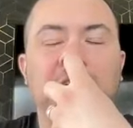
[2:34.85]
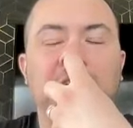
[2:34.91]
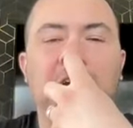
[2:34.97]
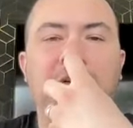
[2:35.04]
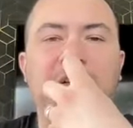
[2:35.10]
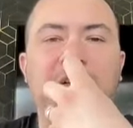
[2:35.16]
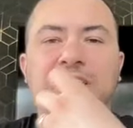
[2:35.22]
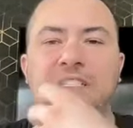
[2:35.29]

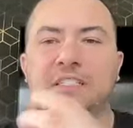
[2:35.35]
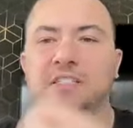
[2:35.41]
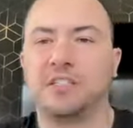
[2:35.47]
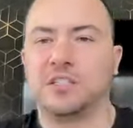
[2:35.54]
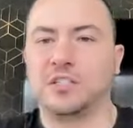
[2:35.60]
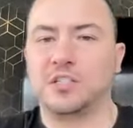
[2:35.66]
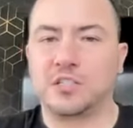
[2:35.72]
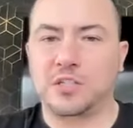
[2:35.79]
Oh, it's in
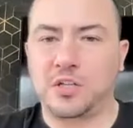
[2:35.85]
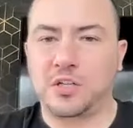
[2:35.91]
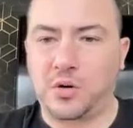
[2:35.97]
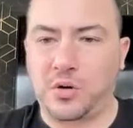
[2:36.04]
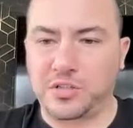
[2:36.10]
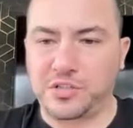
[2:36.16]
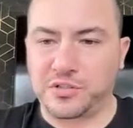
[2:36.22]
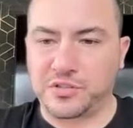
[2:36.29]
the
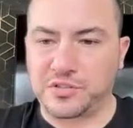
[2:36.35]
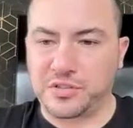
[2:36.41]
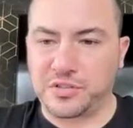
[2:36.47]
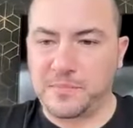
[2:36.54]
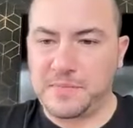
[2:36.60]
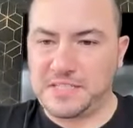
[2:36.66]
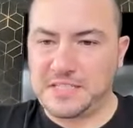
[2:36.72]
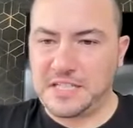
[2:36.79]
Kartra. So
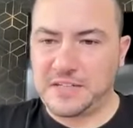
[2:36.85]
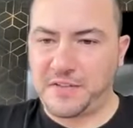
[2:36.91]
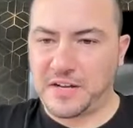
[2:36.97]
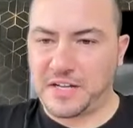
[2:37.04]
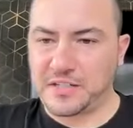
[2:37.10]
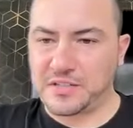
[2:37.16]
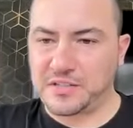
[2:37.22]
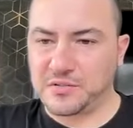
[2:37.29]
let me see if I
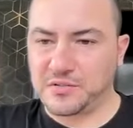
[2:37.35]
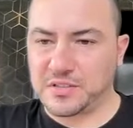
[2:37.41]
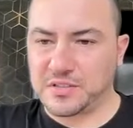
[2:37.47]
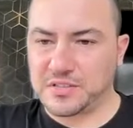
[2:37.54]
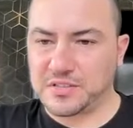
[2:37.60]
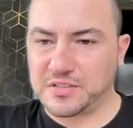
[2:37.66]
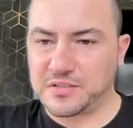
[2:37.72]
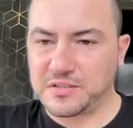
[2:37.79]
could do
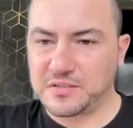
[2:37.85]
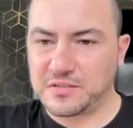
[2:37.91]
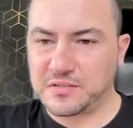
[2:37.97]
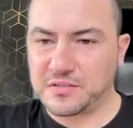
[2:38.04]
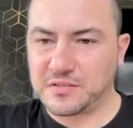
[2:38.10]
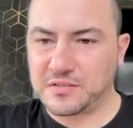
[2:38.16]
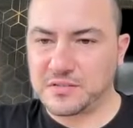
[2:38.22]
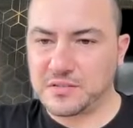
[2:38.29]
this.
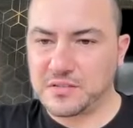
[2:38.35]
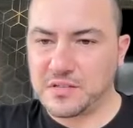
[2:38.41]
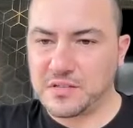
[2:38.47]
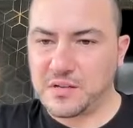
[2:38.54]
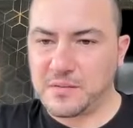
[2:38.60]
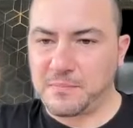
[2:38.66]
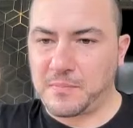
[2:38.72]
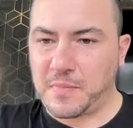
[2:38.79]

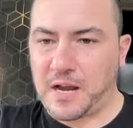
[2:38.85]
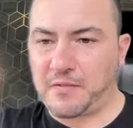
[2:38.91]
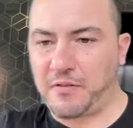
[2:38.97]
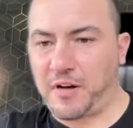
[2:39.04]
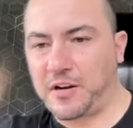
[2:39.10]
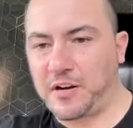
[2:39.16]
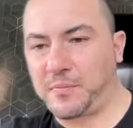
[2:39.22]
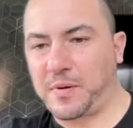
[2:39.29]
My
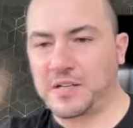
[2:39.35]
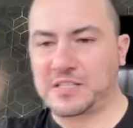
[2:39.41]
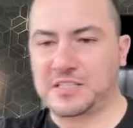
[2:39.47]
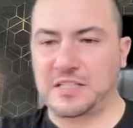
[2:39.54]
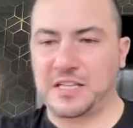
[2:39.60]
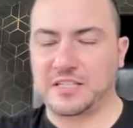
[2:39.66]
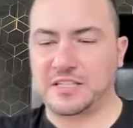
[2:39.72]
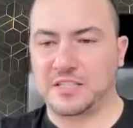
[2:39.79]
Rhino Bucks
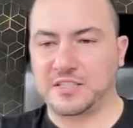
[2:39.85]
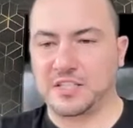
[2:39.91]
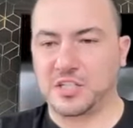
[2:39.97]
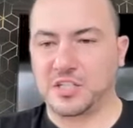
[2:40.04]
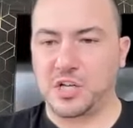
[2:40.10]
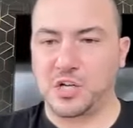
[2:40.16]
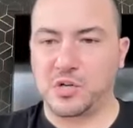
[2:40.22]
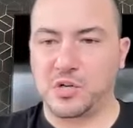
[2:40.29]
link
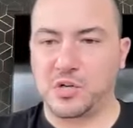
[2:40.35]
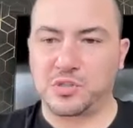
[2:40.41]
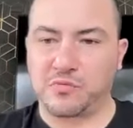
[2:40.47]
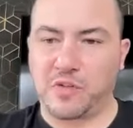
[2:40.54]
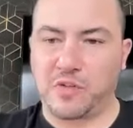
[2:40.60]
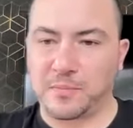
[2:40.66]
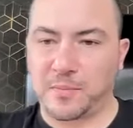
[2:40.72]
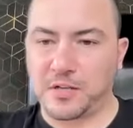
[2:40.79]
doesn't go to
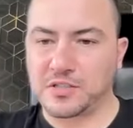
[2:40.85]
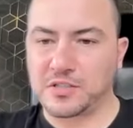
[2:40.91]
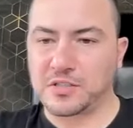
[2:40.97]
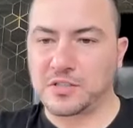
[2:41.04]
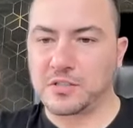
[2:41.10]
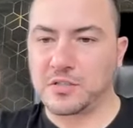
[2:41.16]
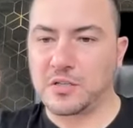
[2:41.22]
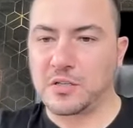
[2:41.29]
Rhino
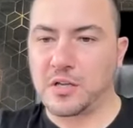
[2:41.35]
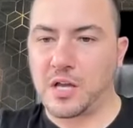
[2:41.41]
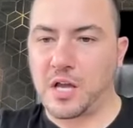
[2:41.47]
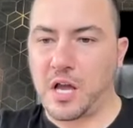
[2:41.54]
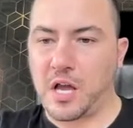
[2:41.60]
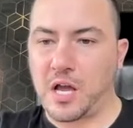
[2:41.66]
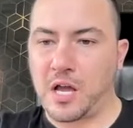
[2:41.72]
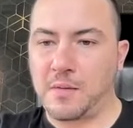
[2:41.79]
Bucks.
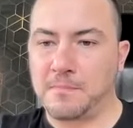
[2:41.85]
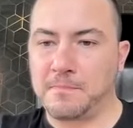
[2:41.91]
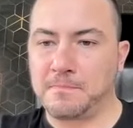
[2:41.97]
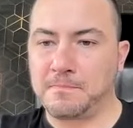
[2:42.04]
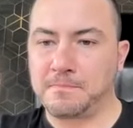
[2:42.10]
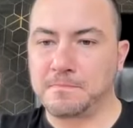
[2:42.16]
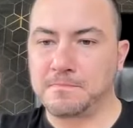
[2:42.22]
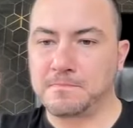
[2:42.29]

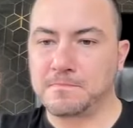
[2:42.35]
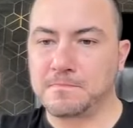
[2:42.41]
No